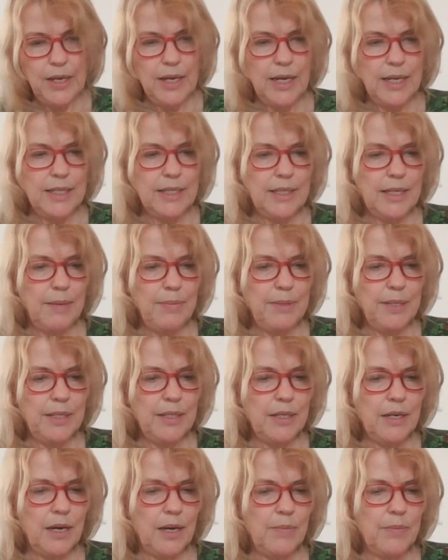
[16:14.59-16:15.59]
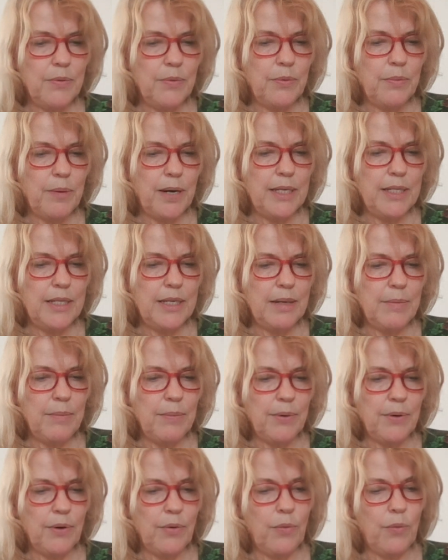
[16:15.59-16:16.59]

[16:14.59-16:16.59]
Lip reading: except at times when my temper,